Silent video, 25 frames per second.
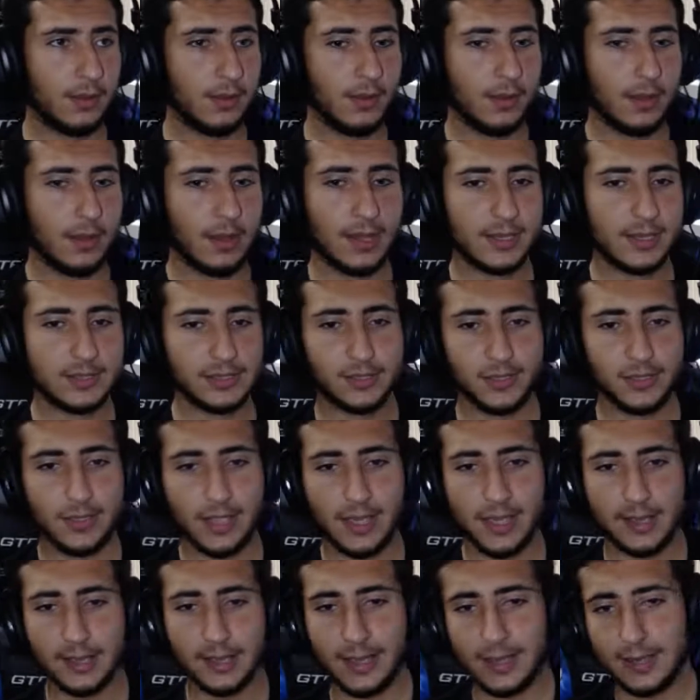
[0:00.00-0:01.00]
And so
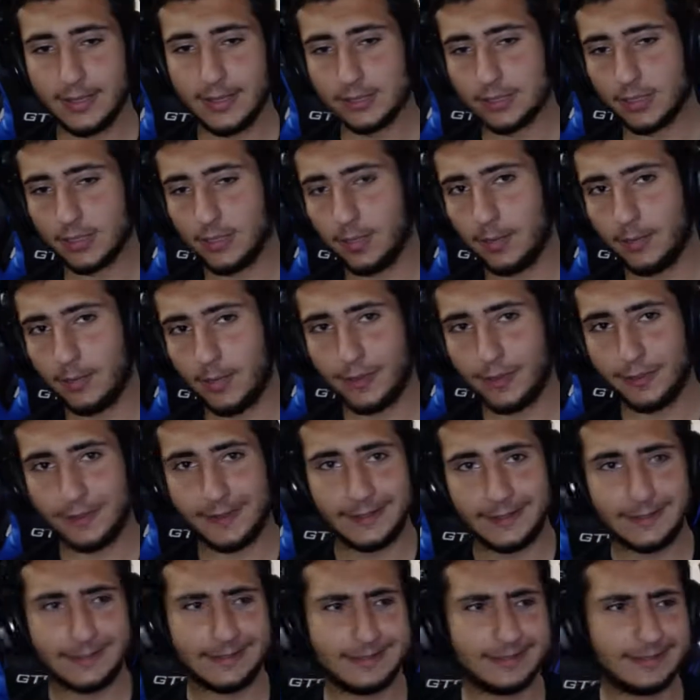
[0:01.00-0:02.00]
yeah, guys, I
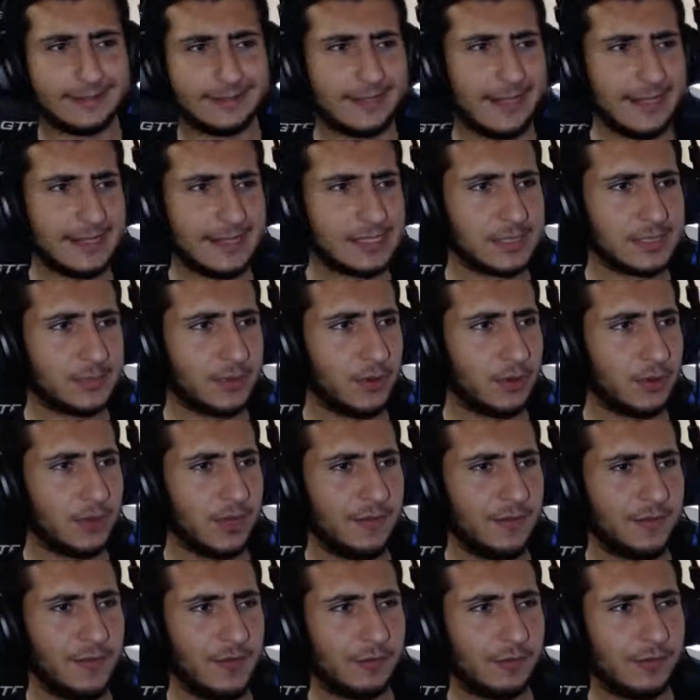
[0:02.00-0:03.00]
think that's about
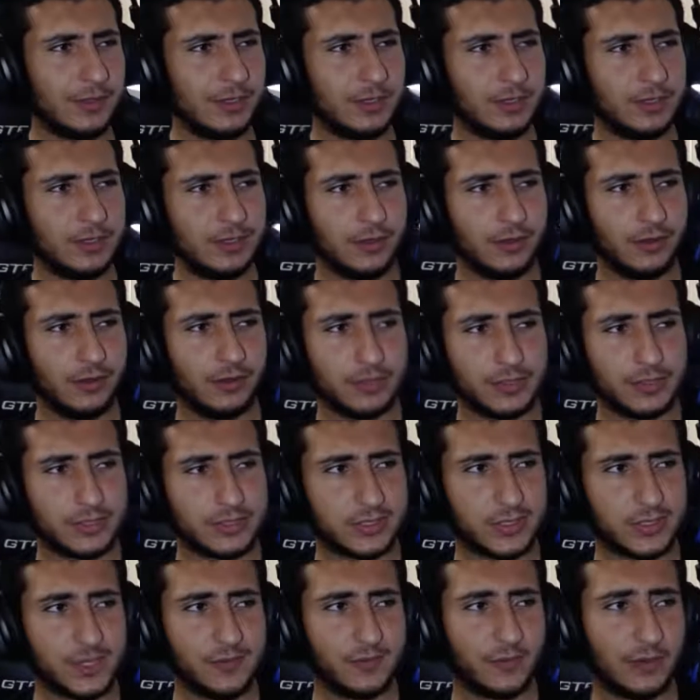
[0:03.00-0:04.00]
it. We've been here on the
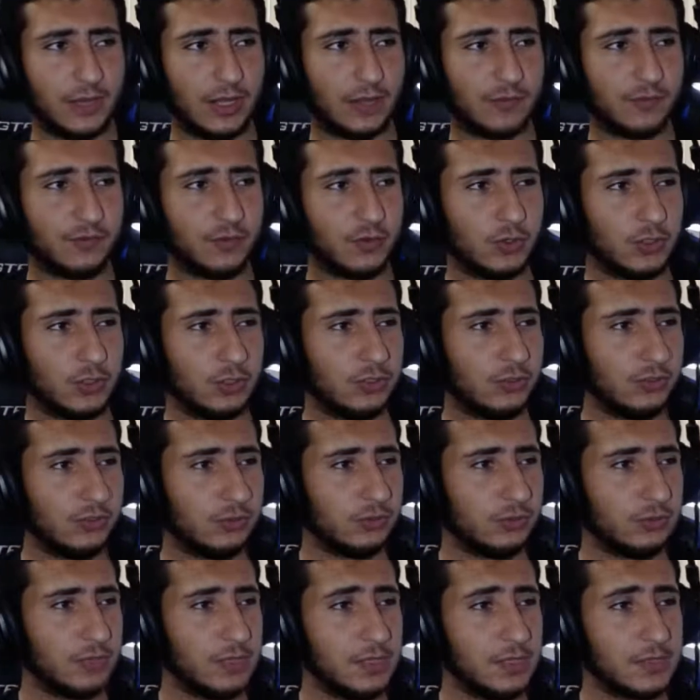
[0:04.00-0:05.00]
stream for 42
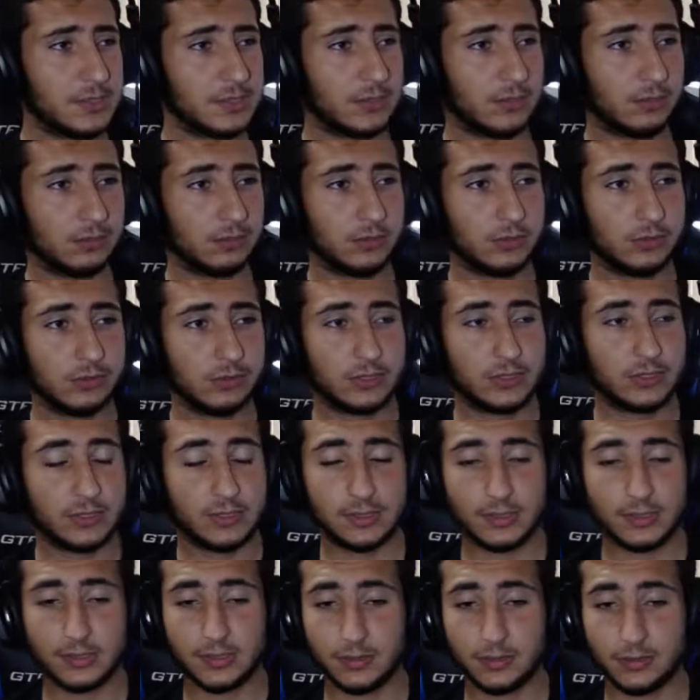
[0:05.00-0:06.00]
minutes
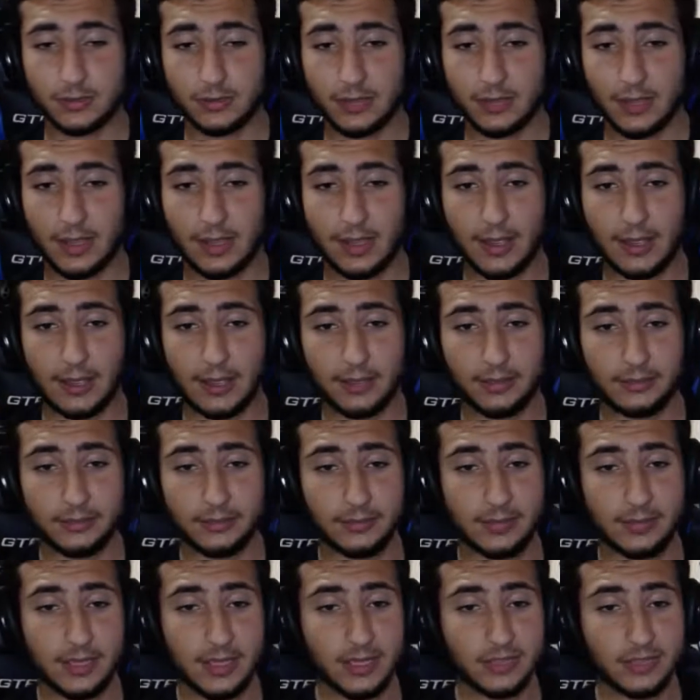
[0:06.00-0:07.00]
almost. And
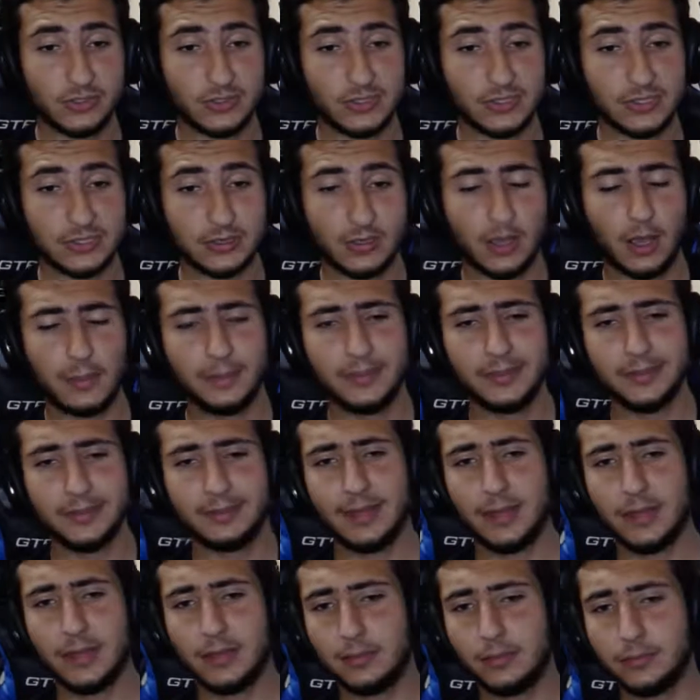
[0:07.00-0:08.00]
yeah, just comment
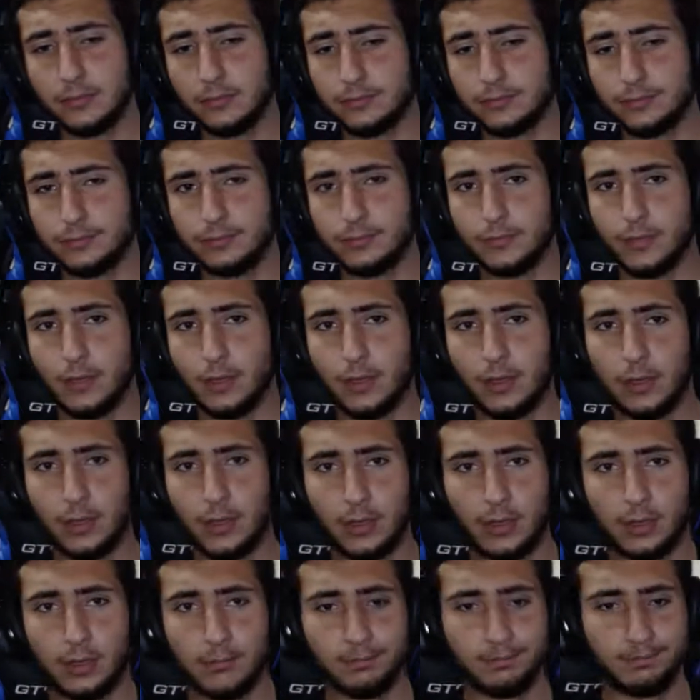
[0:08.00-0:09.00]
down
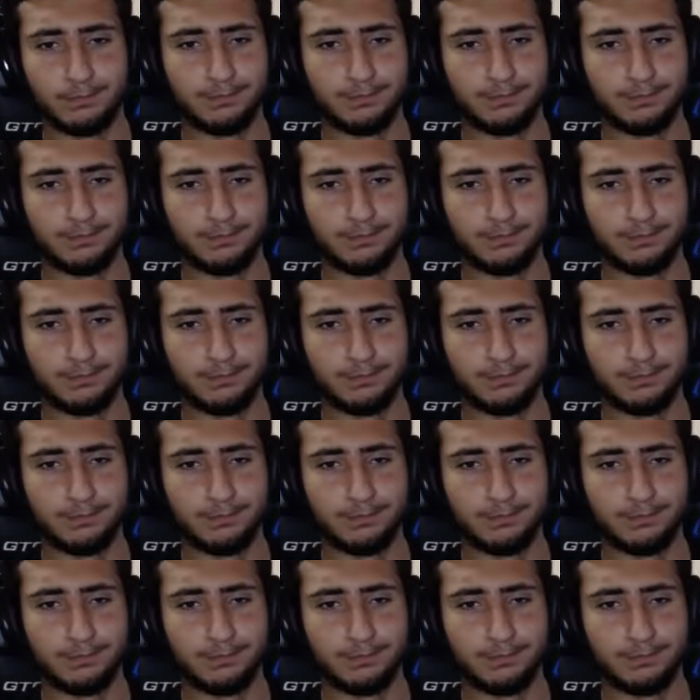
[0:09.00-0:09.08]
your